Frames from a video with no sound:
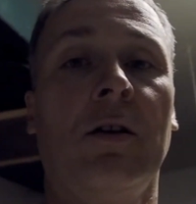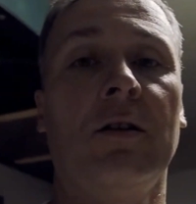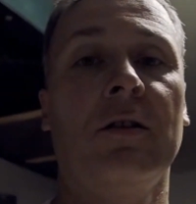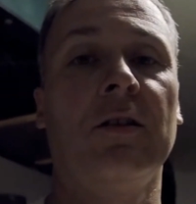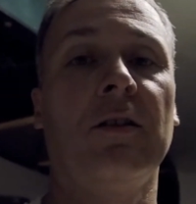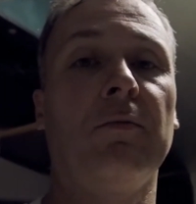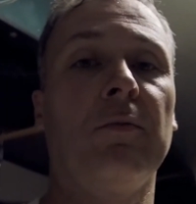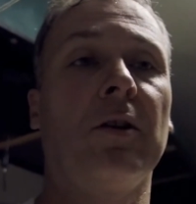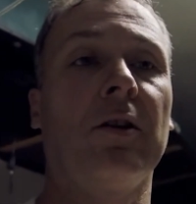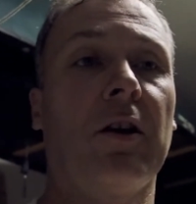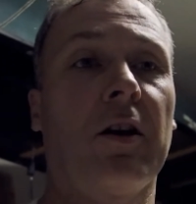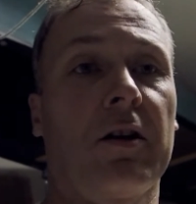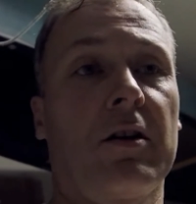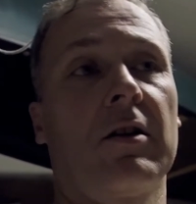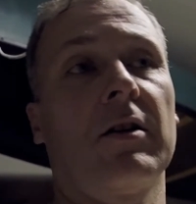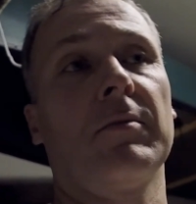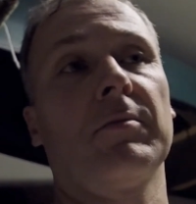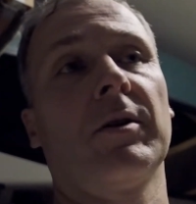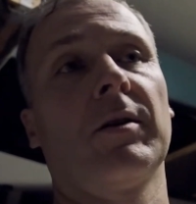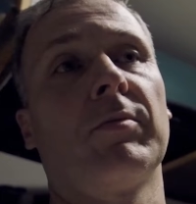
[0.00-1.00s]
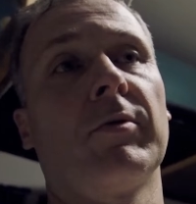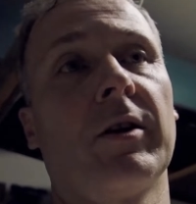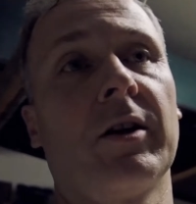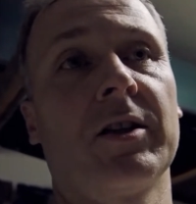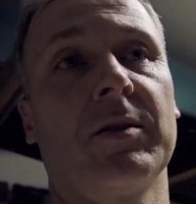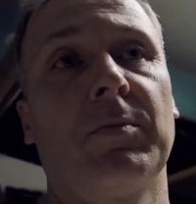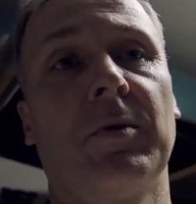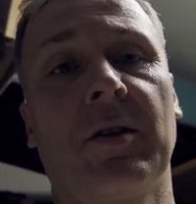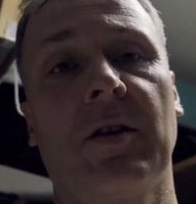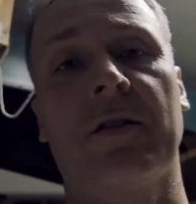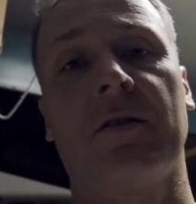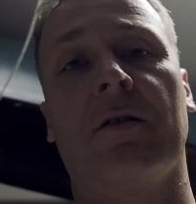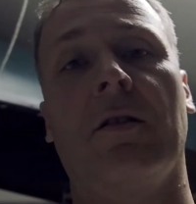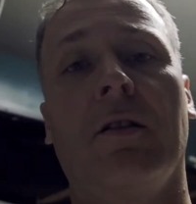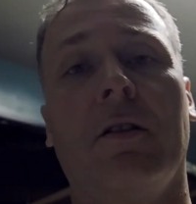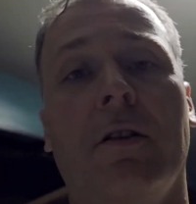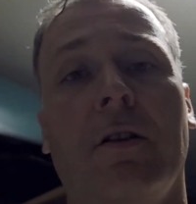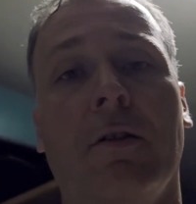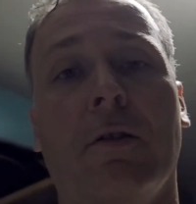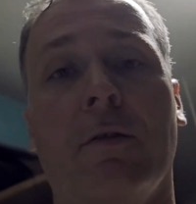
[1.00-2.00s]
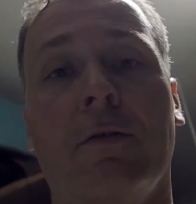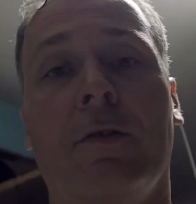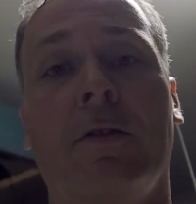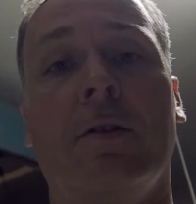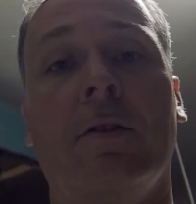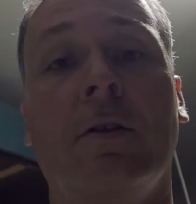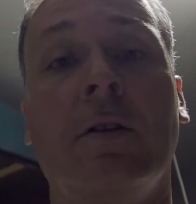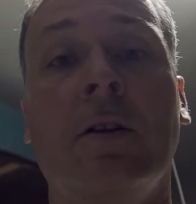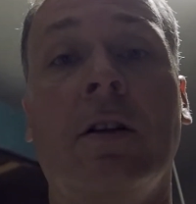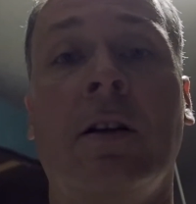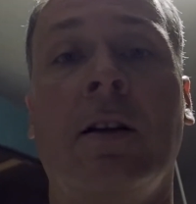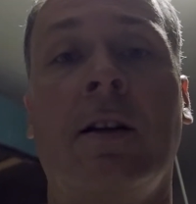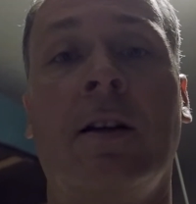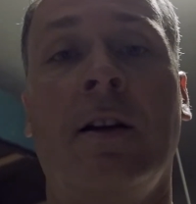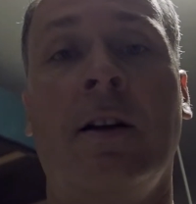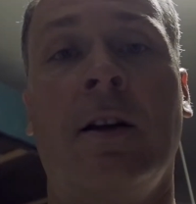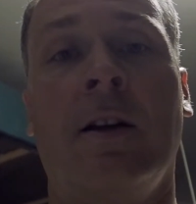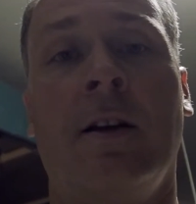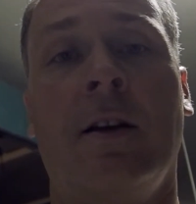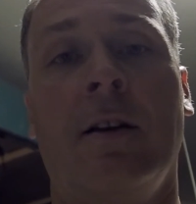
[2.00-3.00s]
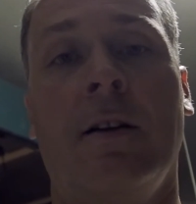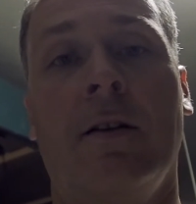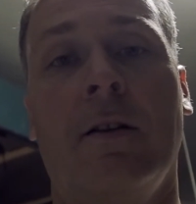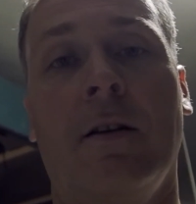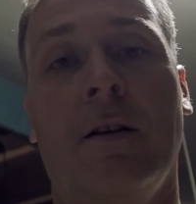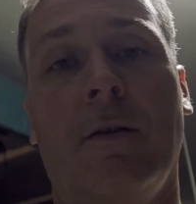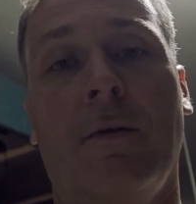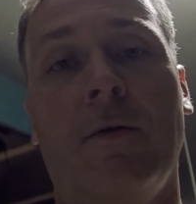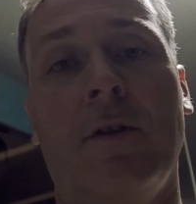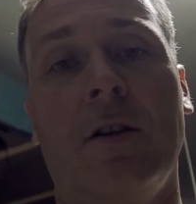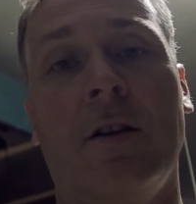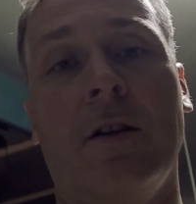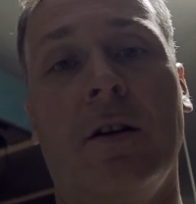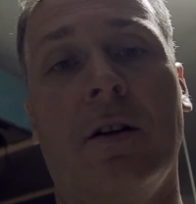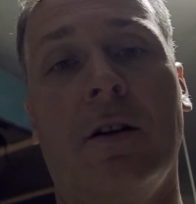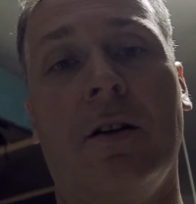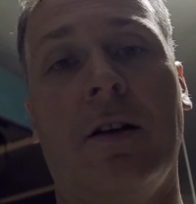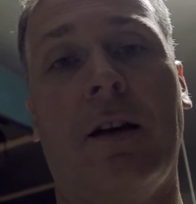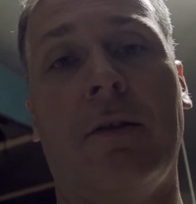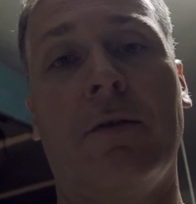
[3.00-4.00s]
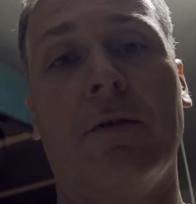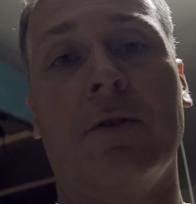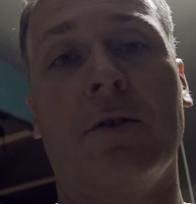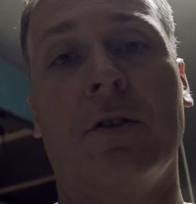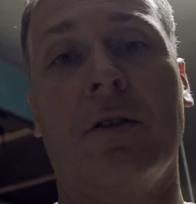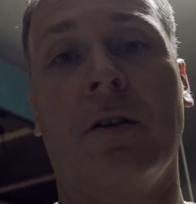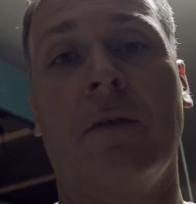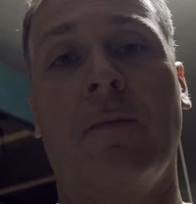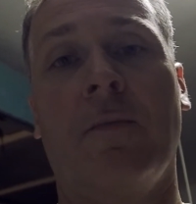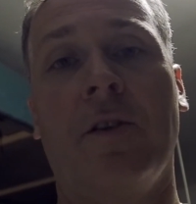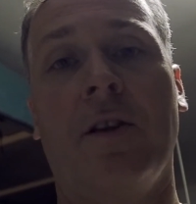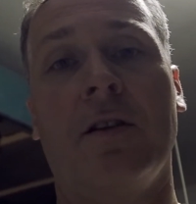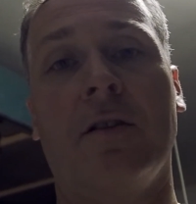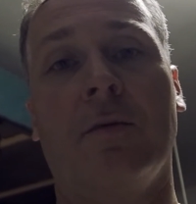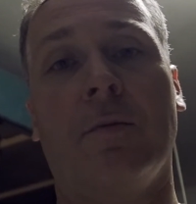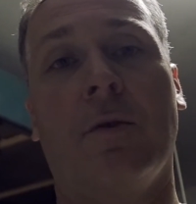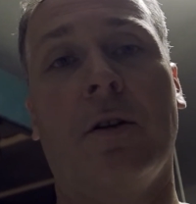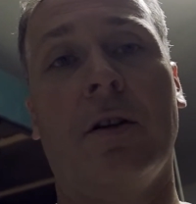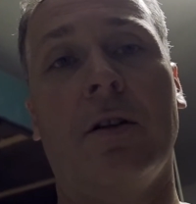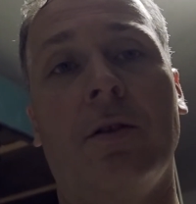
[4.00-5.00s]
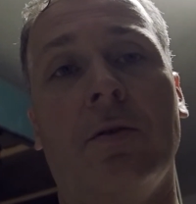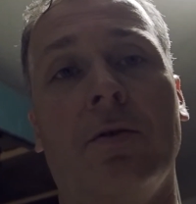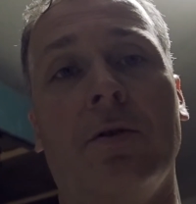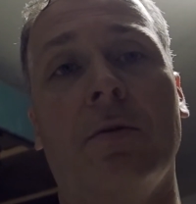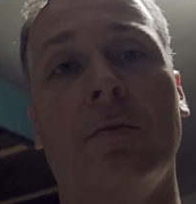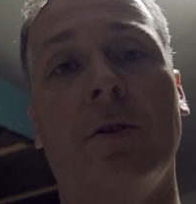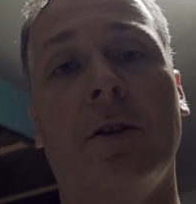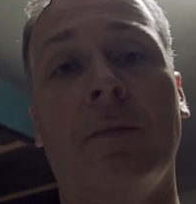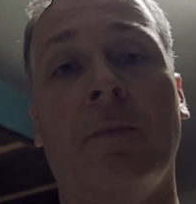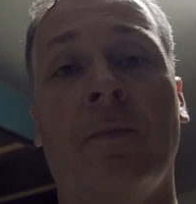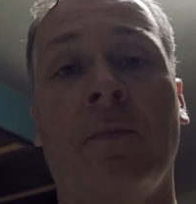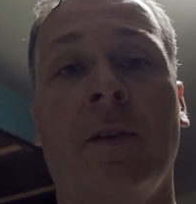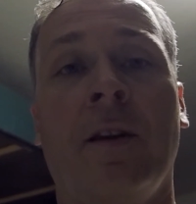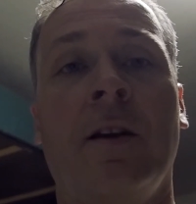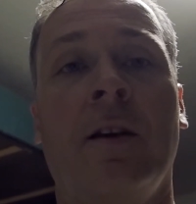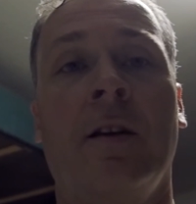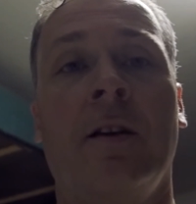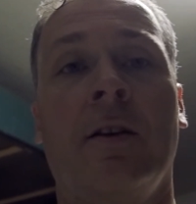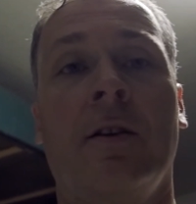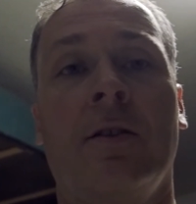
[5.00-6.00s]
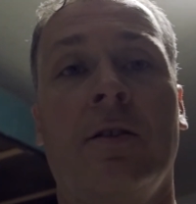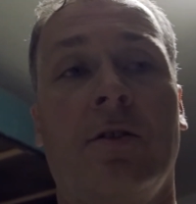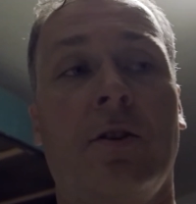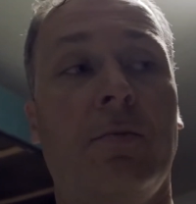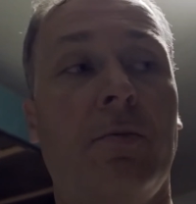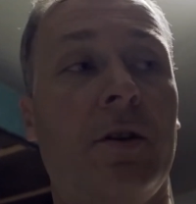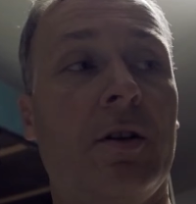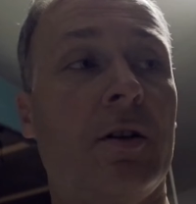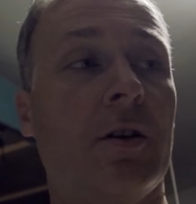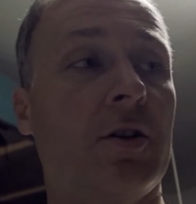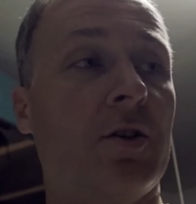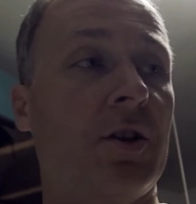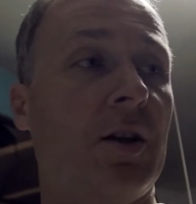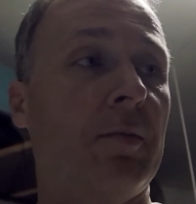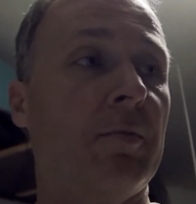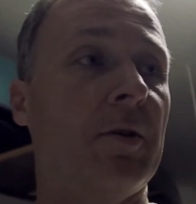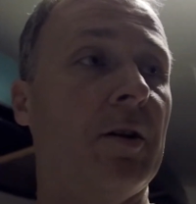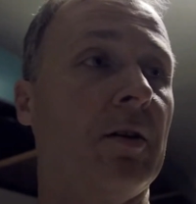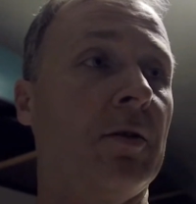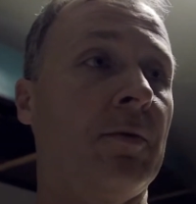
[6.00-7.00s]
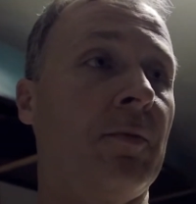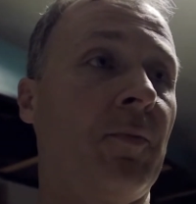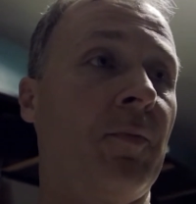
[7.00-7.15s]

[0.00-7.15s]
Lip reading: leave me locking up my brakes because the linear feel of the levers isn't what it used to be. Should be in good shape now.